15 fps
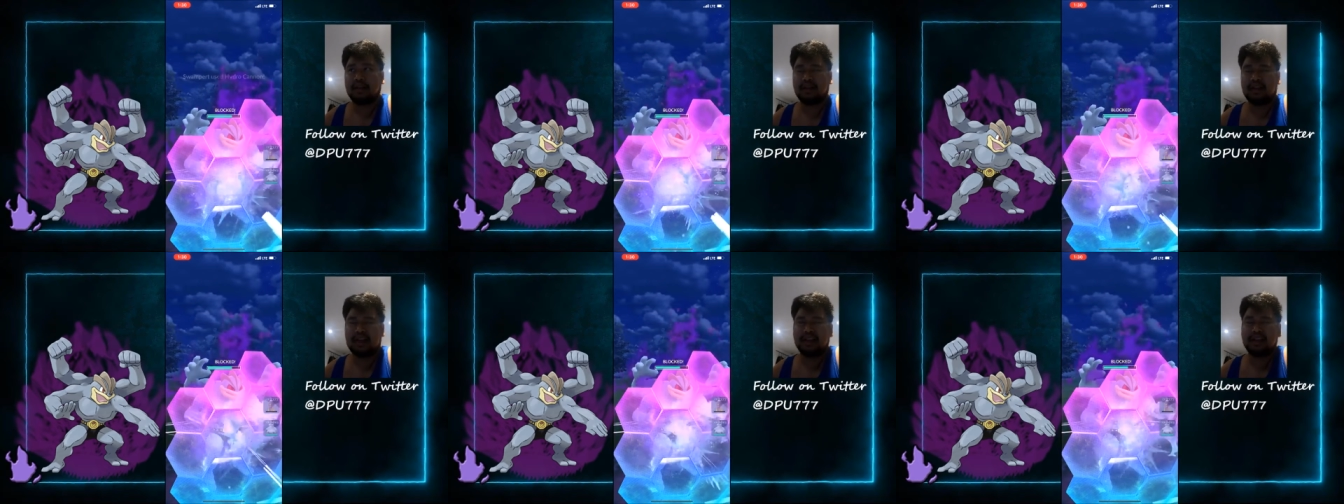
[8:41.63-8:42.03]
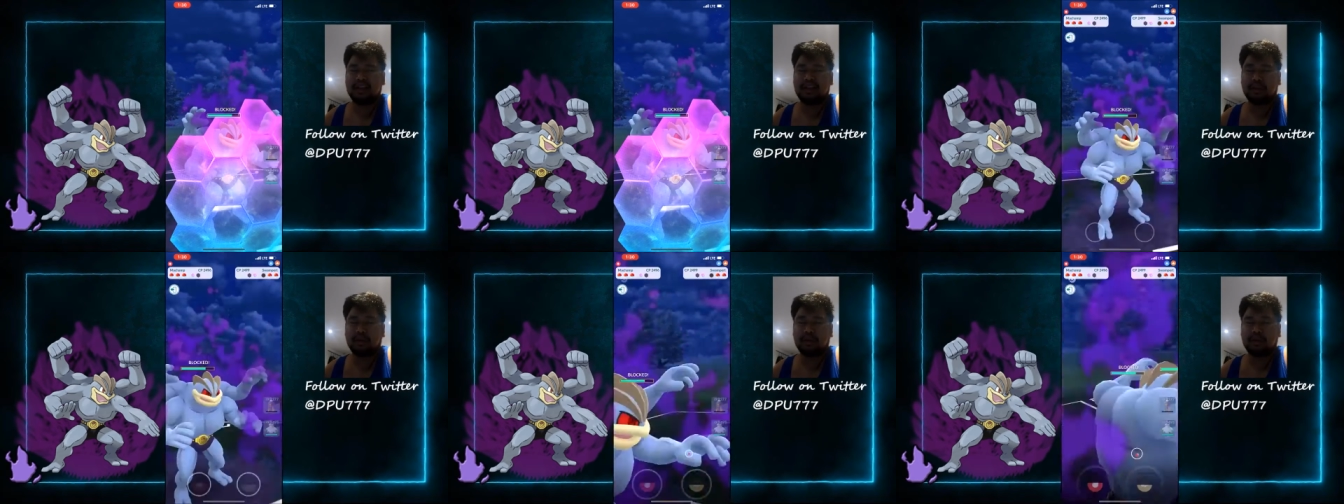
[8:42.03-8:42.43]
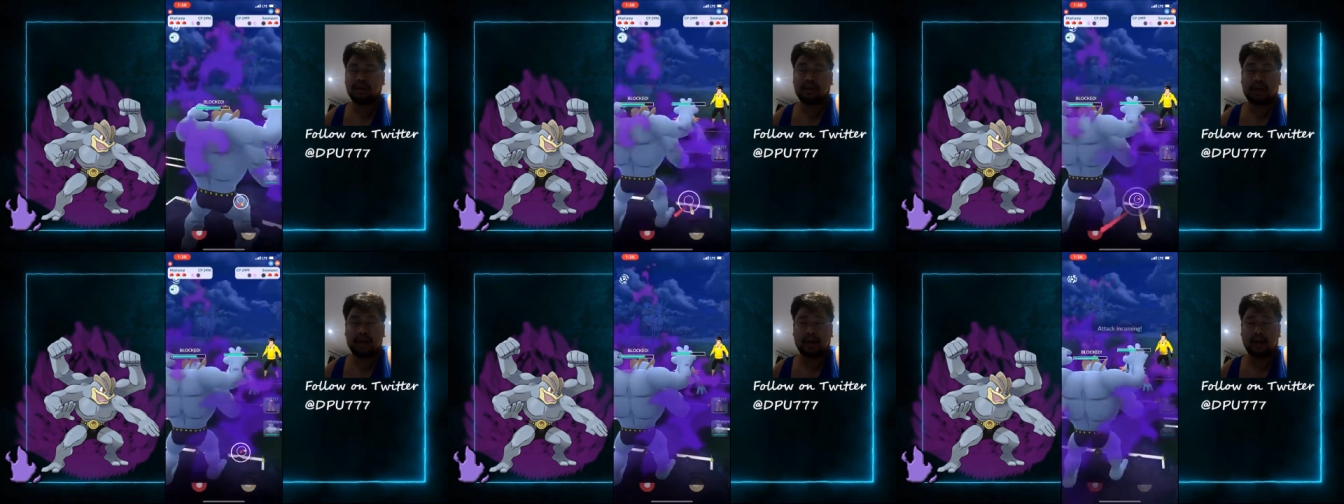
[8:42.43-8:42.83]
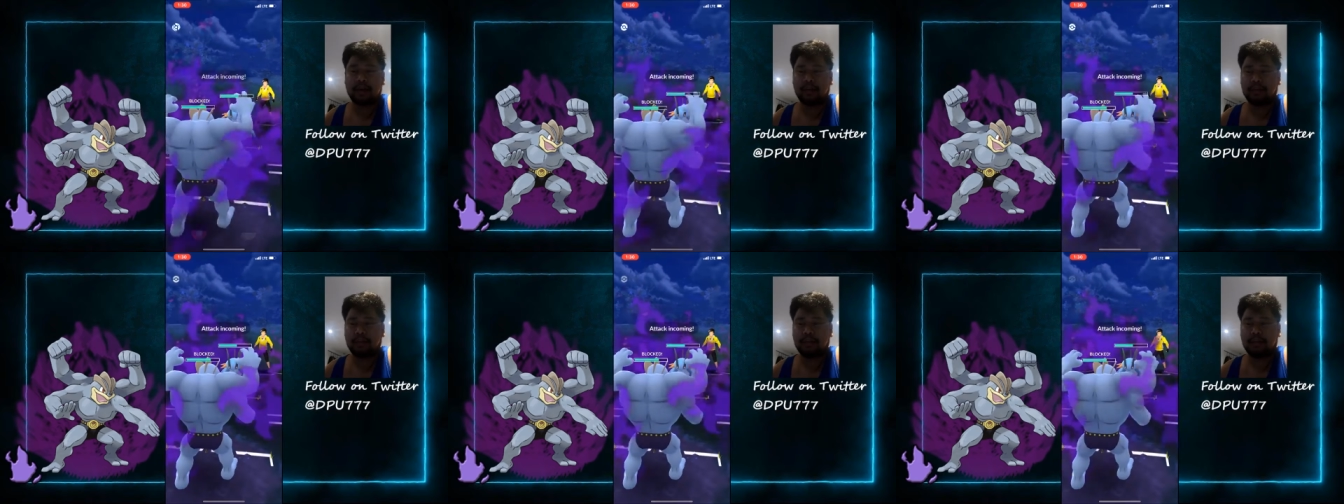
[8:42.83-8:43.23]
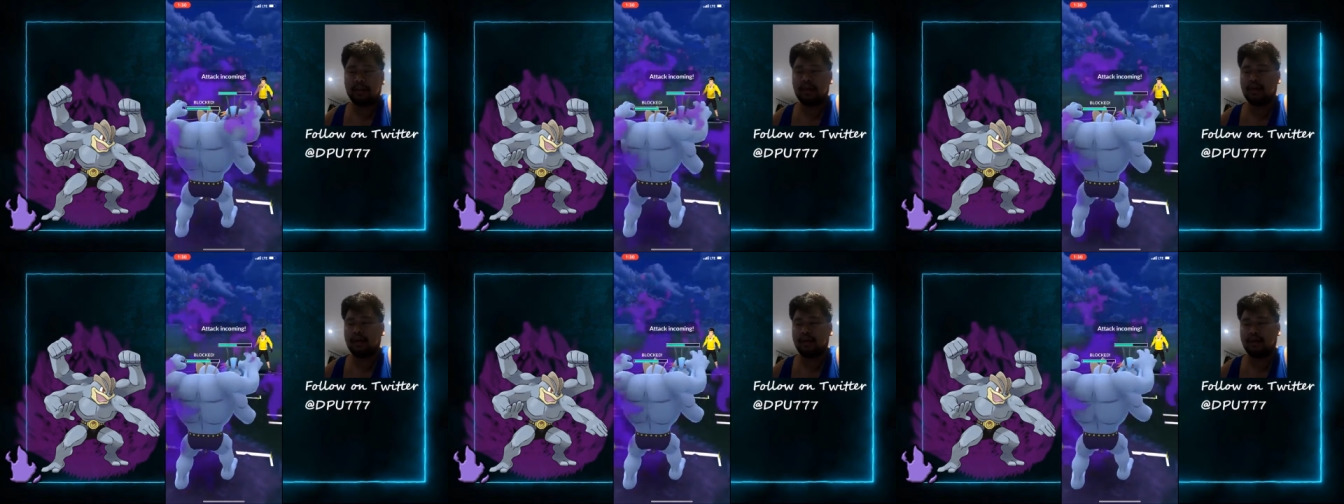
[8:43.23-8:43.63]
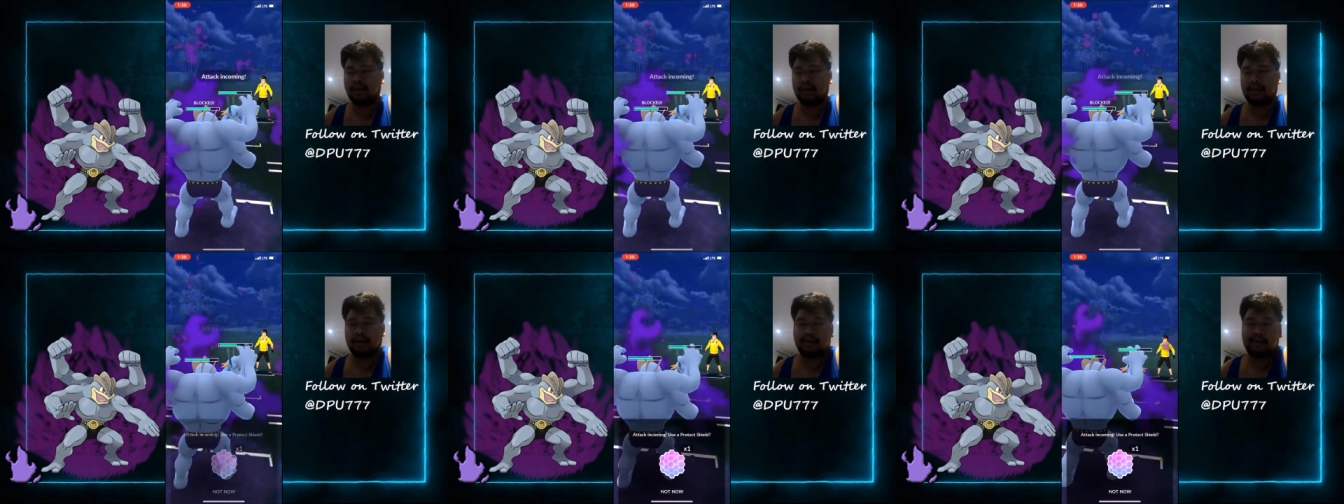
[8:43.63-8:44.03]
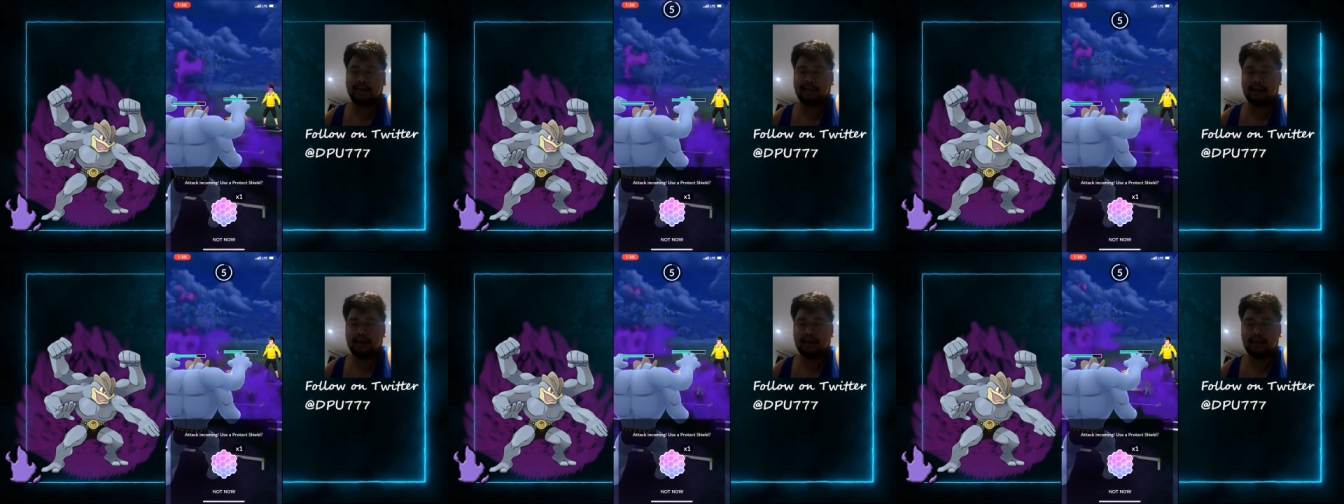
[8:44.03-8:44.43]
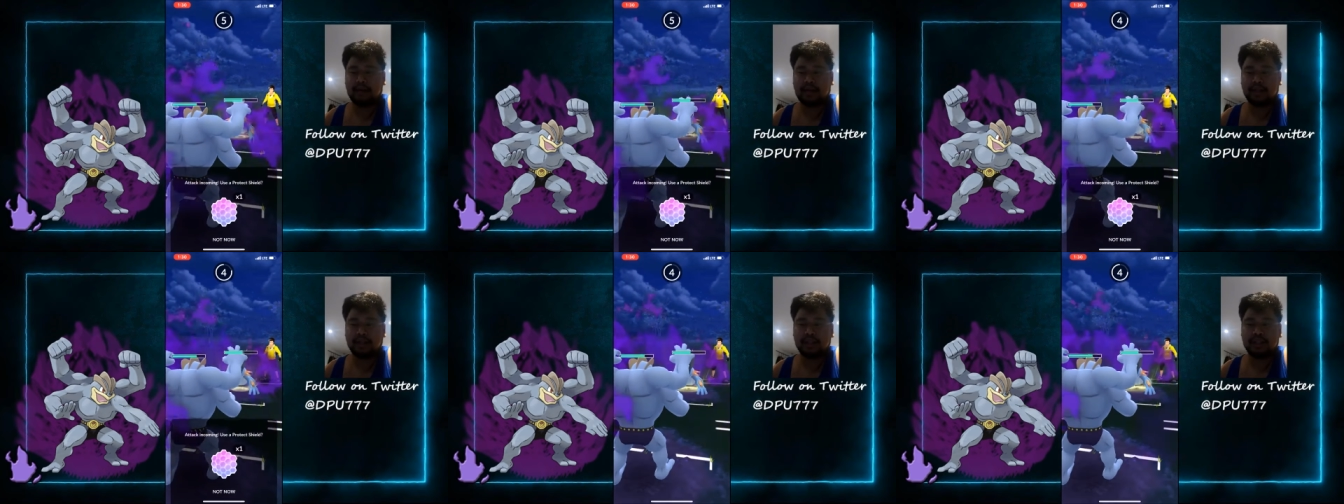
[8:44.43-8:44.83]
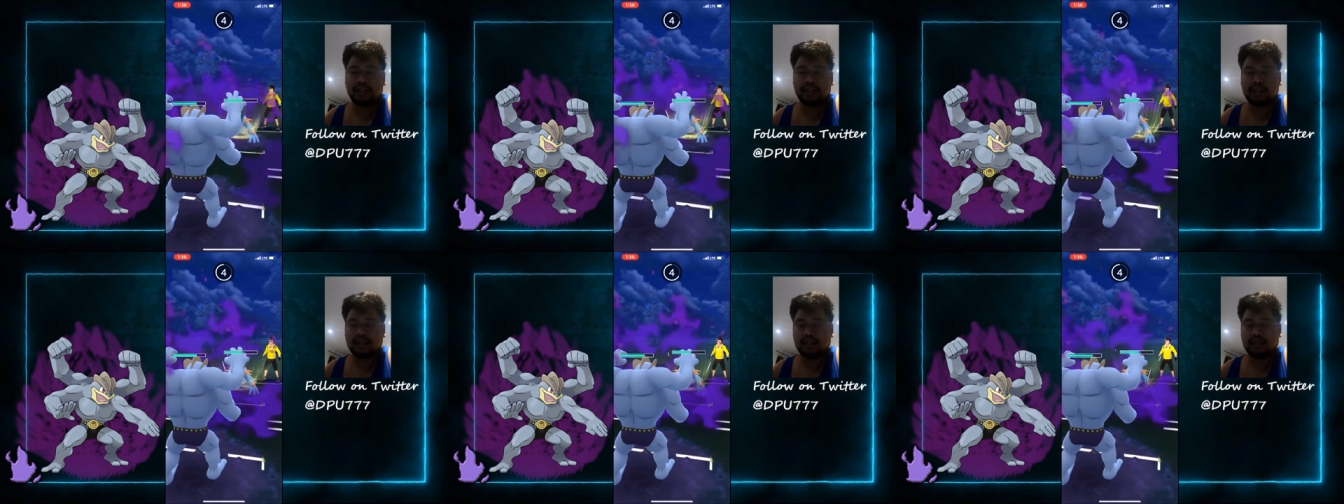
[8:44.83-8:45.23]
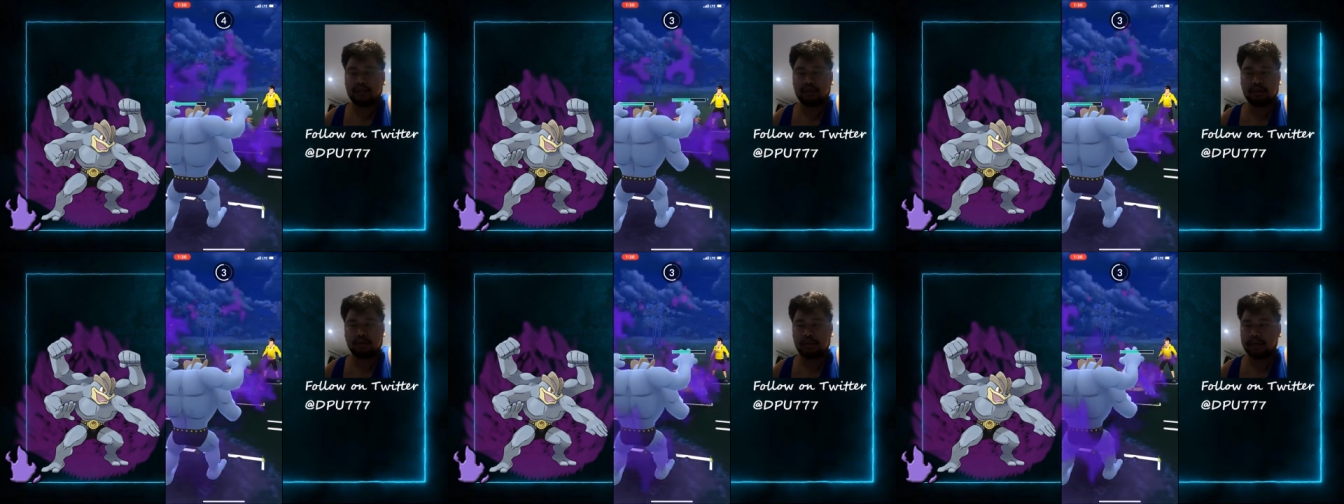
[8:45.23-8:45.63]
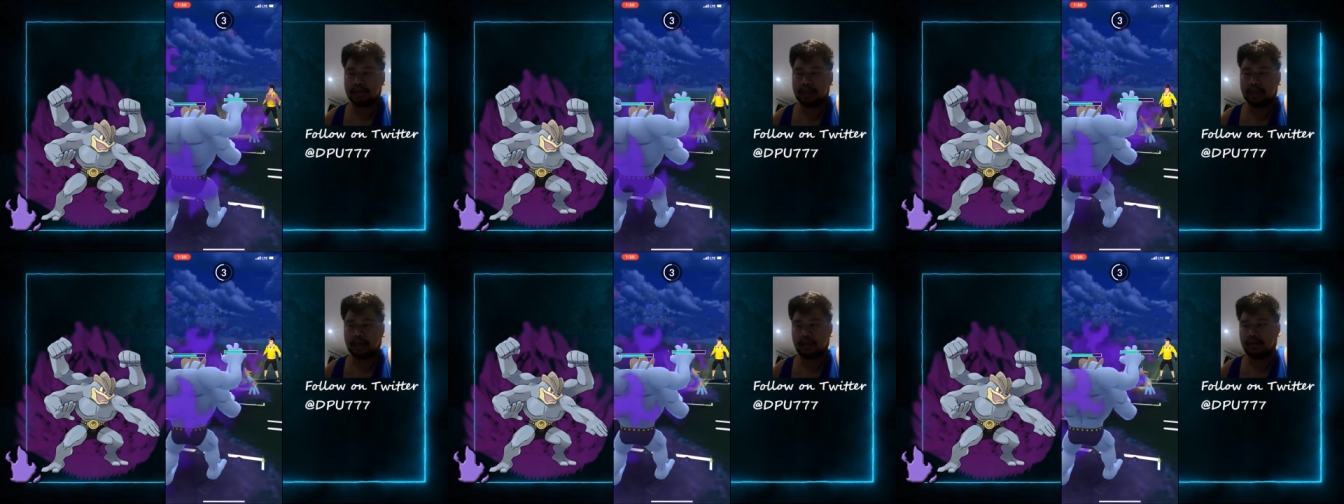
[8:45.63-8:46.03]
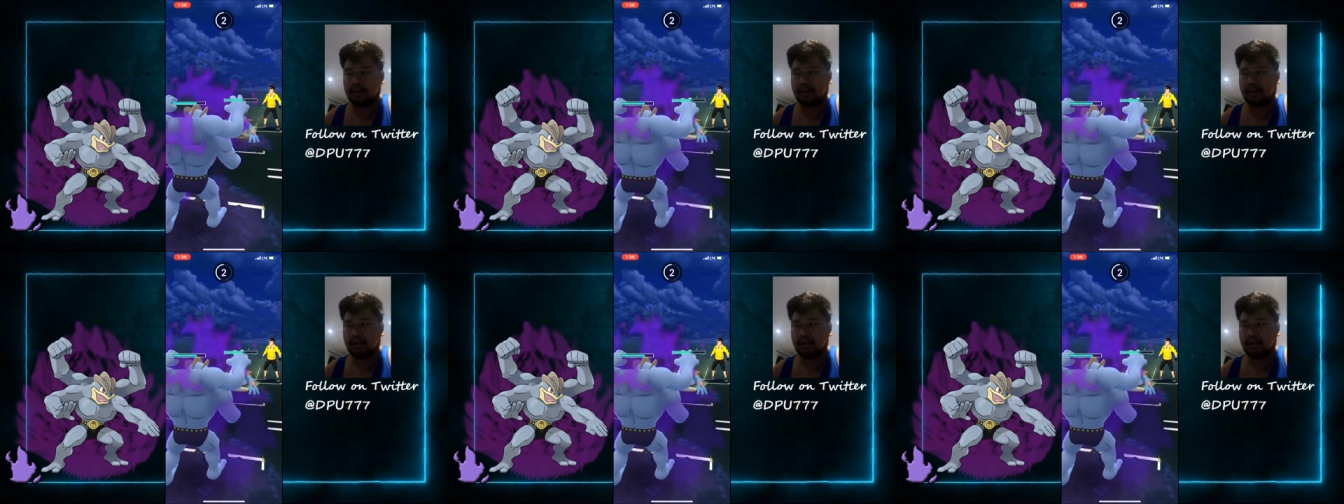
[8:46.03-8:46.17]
I think it was okay, but I should have just let the Drifblim die.